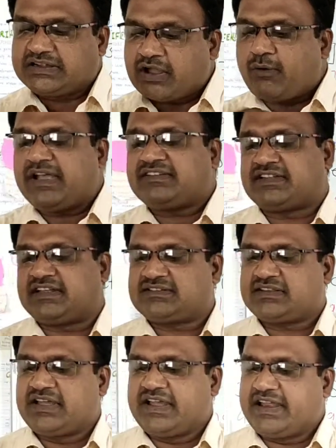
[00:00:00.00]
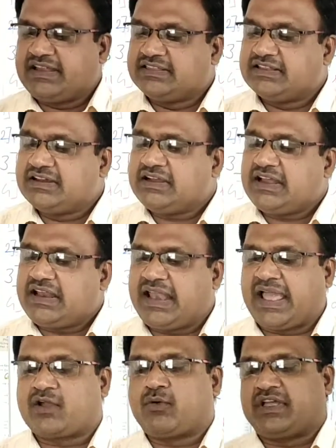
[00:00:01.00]
devices in the
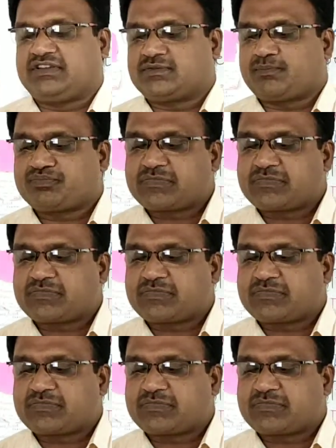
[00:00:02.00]
language.